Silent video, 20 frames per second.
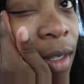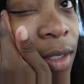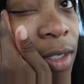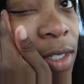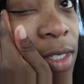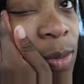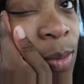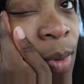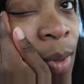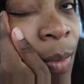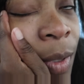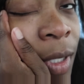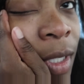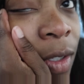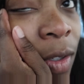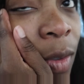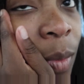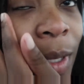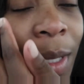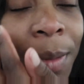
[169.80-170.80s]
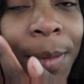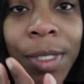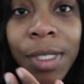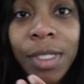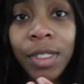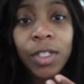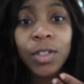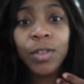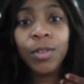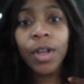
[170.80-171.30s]
Just want my little
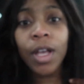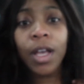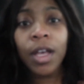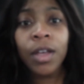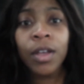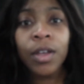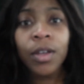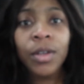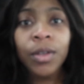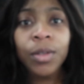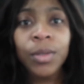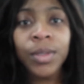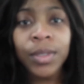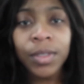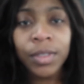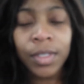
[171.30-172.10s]
babies to grow.